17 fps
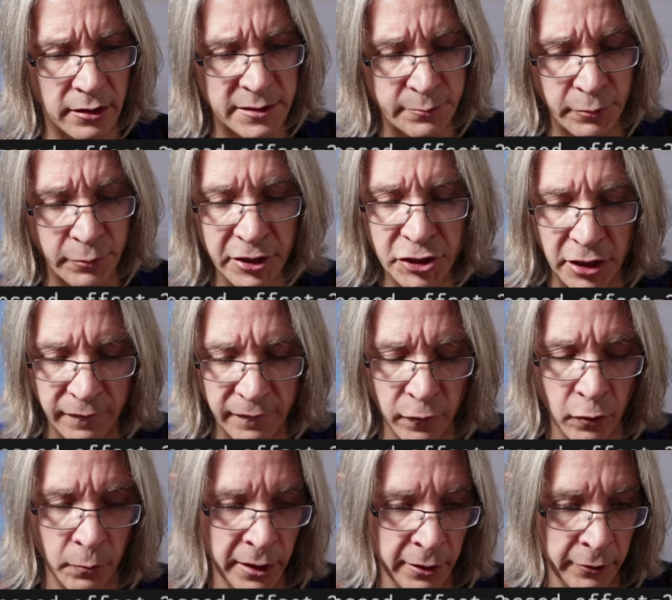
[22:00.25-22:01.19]
spreadsheet
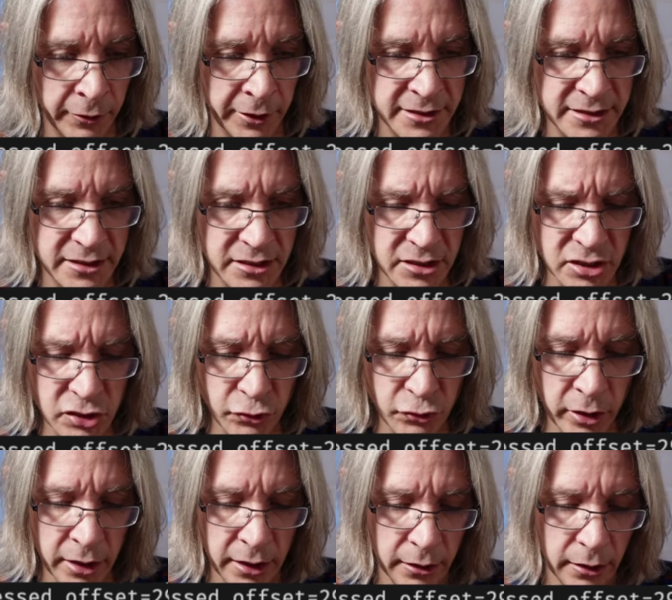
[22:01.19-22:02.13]
formula in as a
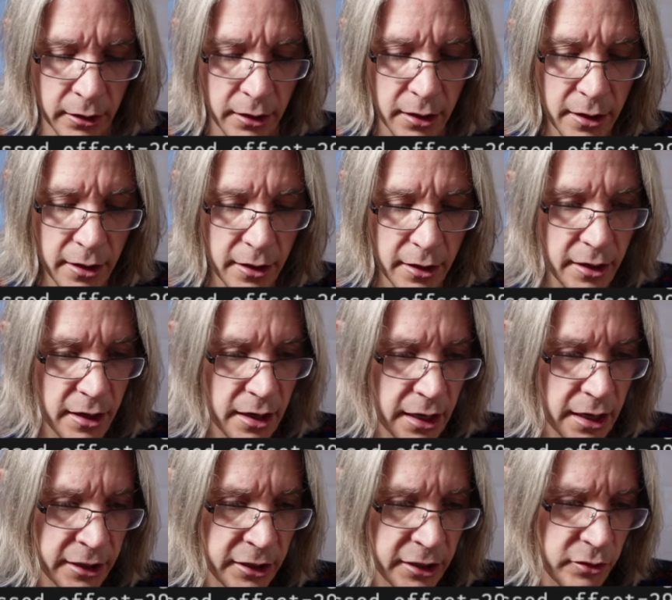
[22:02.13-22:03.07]
string,
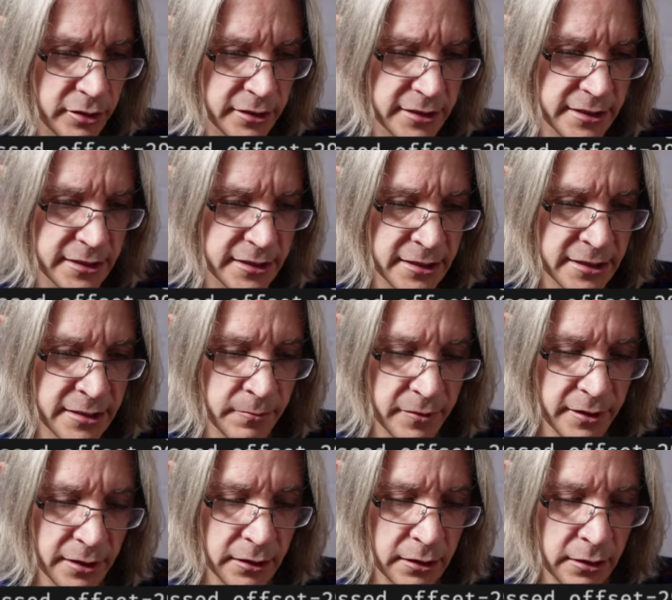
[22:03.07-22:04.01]
and you can say
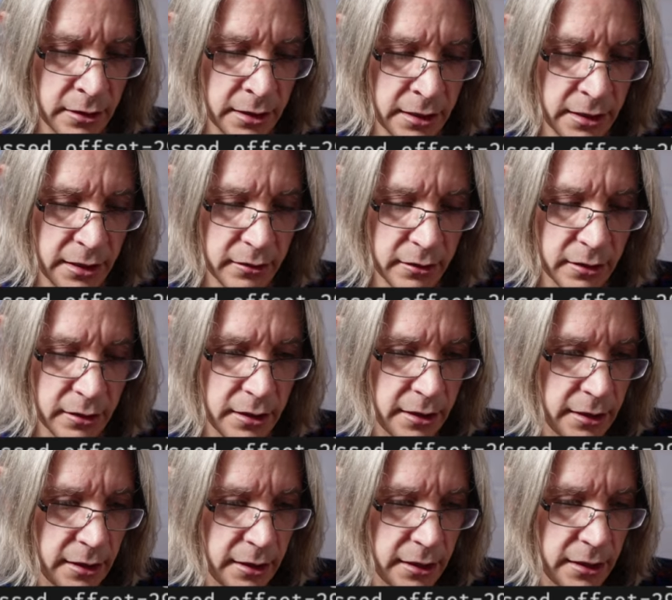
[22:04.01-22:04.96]
something like
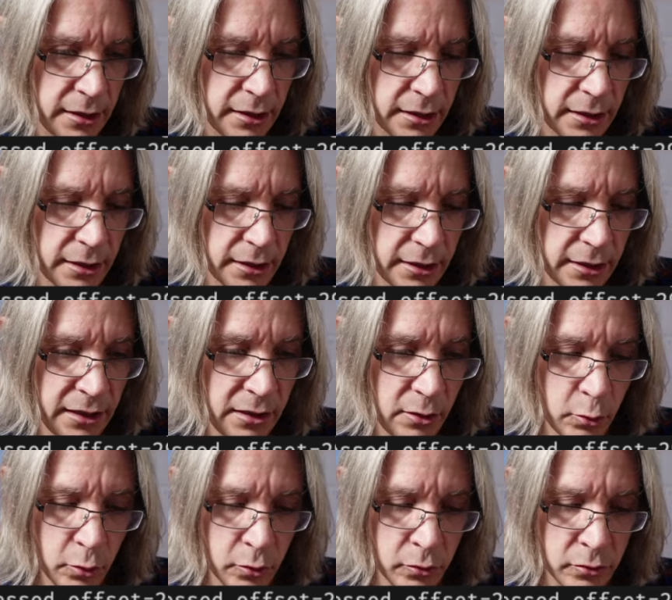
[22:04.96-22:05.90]

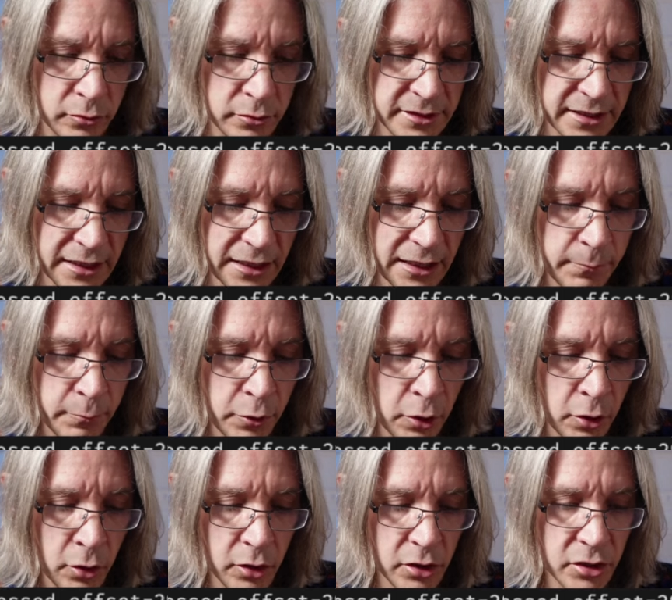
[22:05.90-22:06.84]
equals
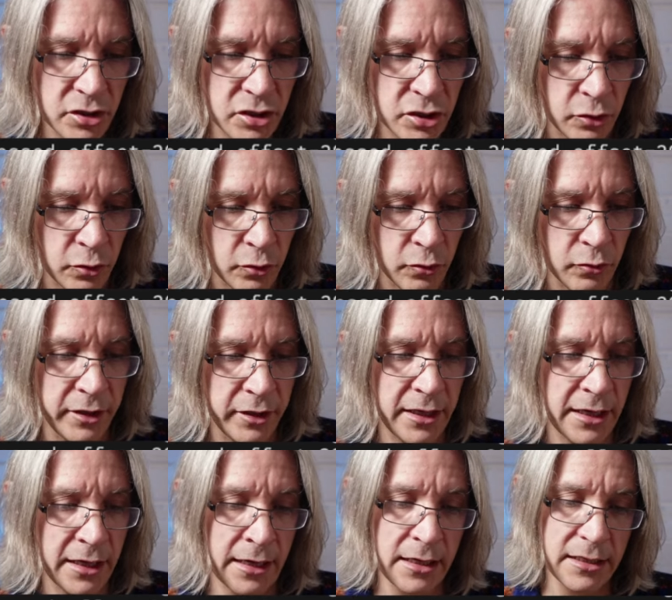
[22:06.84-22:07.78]
epoch to
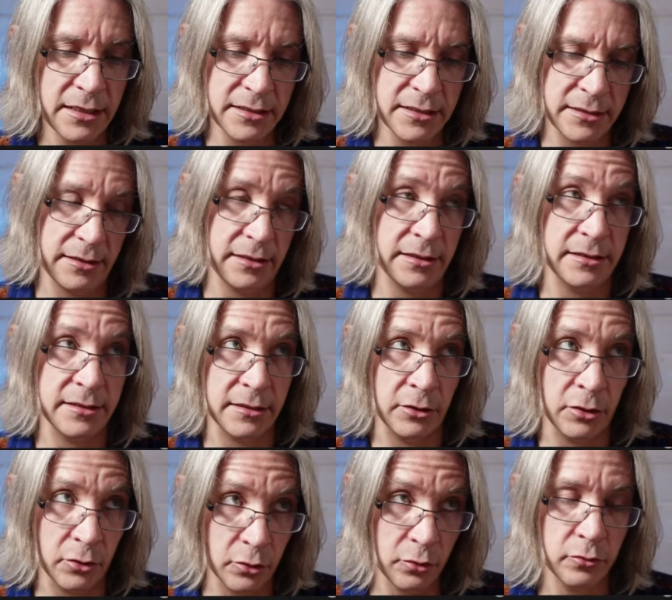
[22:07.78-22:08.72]
date is the
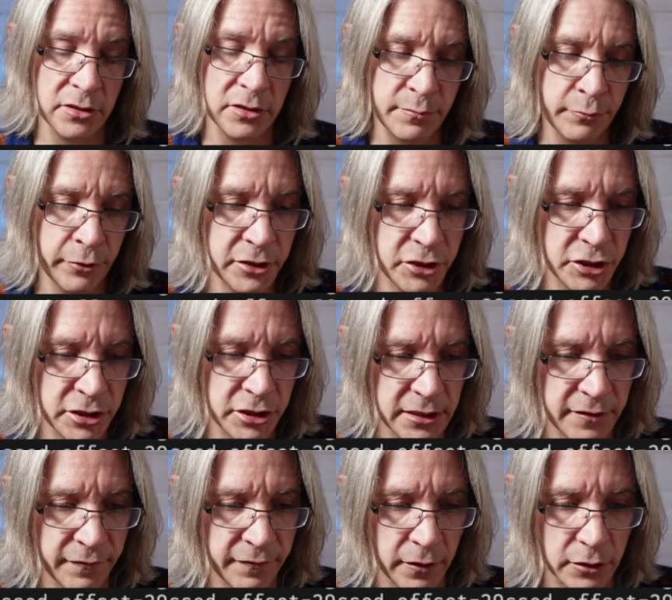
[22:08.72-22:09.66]
Google
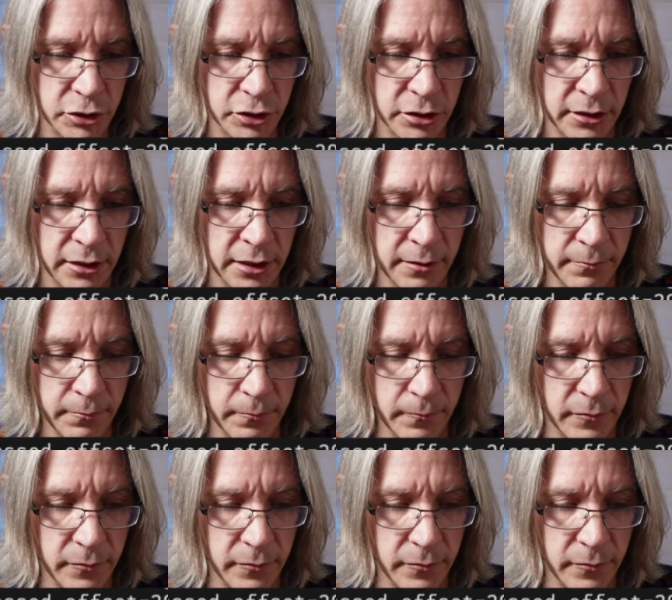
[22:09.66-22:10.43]
Spreadsheets function name.